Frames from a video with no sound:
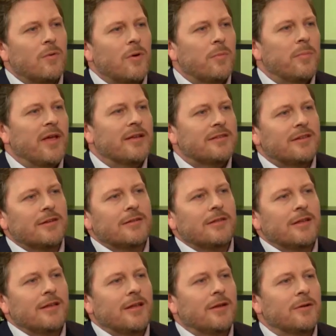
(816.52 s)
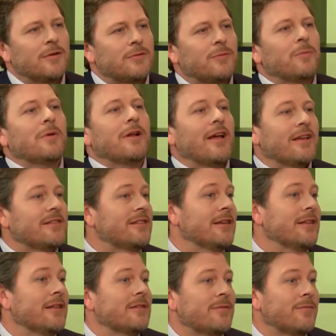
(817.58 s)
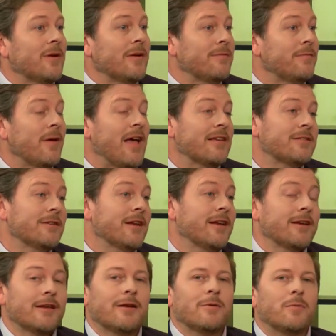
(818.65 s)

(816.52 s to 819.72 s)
Well, basically, here's what I see that's very fascinating, and